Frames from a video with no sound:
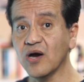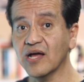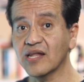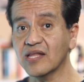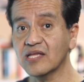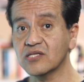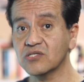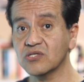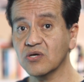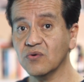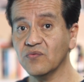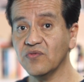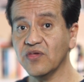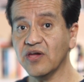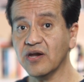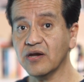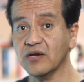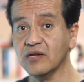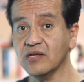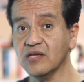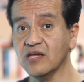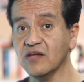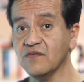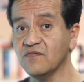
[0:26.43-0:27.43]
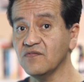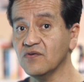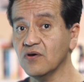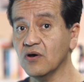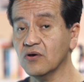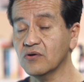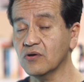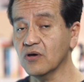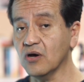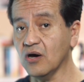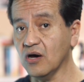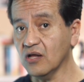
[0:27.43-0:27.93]
wallets out there, if
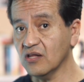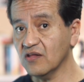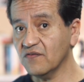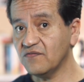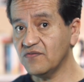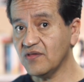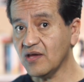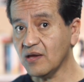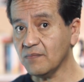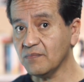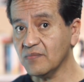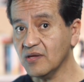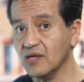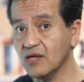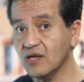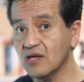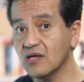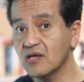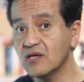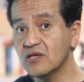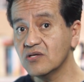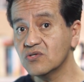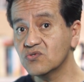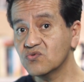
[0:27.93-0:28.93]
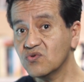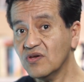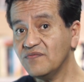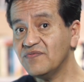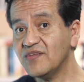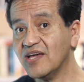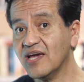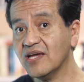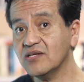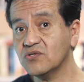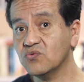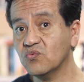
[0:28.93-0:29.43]
not all of them,
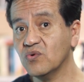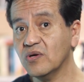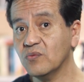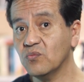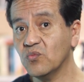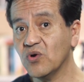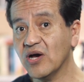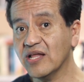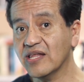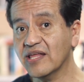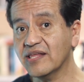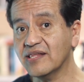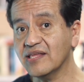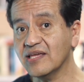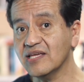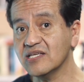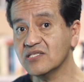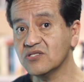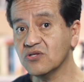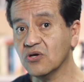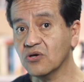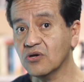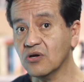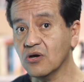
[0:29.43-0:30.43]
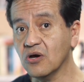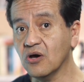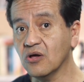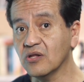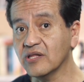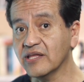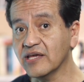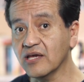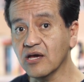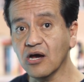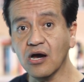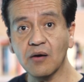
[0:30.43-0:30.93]
SwiftCash Webwallet is not
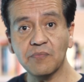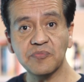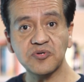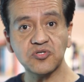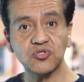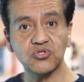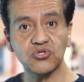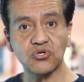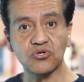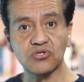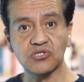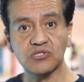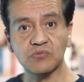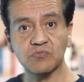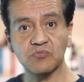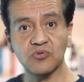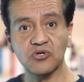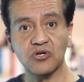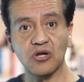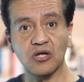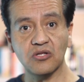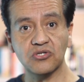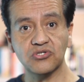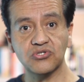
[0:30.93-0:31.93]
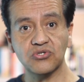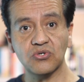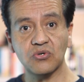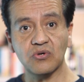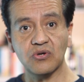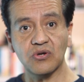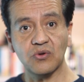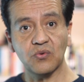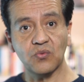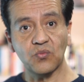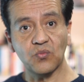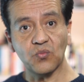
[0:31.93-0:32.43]
only open source but
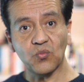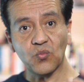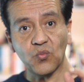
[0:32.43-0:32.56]
also